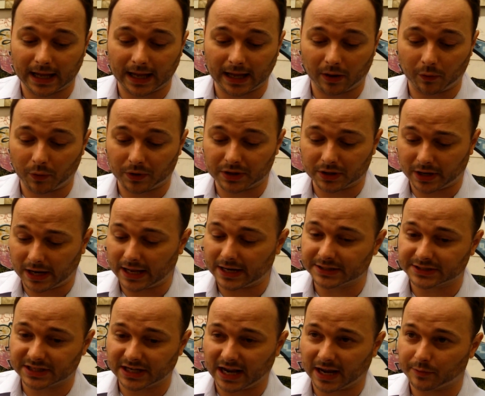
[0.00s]
when they're getting
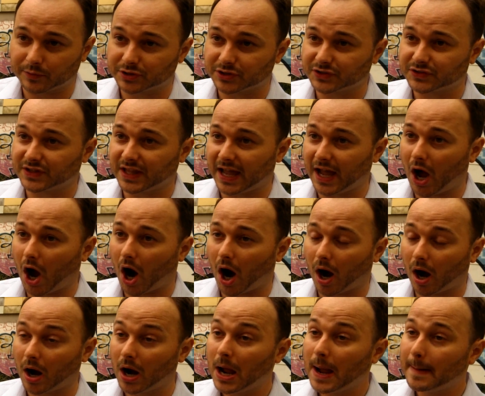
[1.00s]
into languages, they
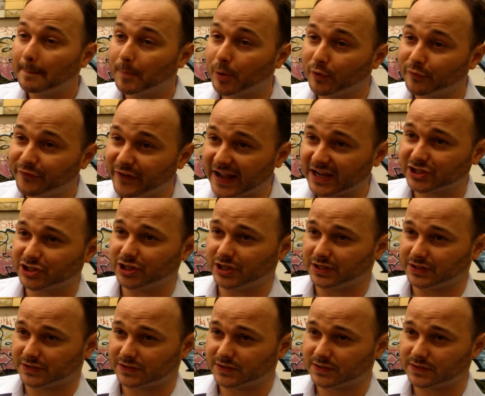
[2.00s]
are
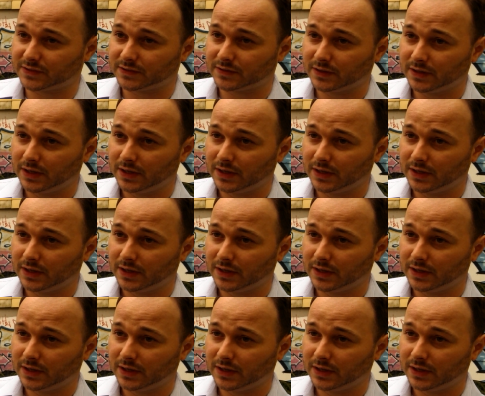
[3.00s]
perfectionists.